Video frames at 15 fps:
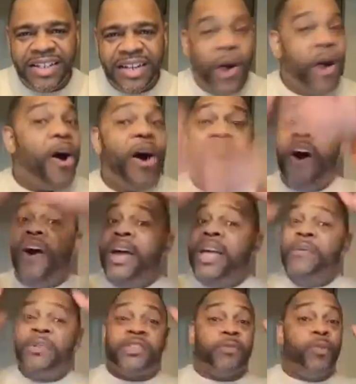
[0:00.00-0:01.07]
Oh, he
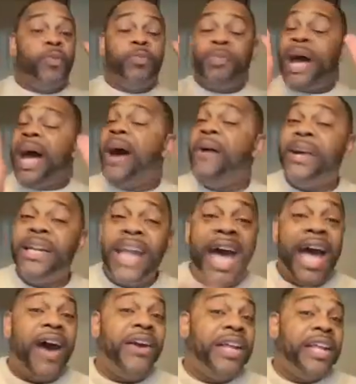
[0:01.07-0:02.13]
was bowing
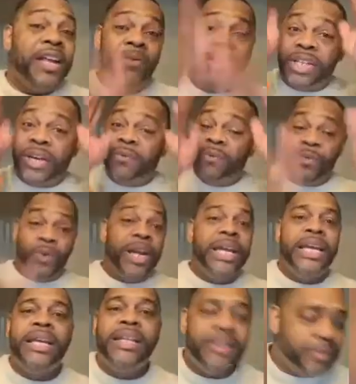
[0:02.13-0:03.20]
down and he was the
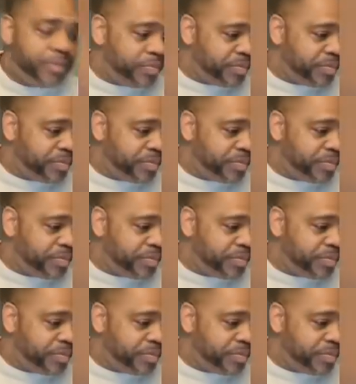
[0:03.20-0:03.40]
reed.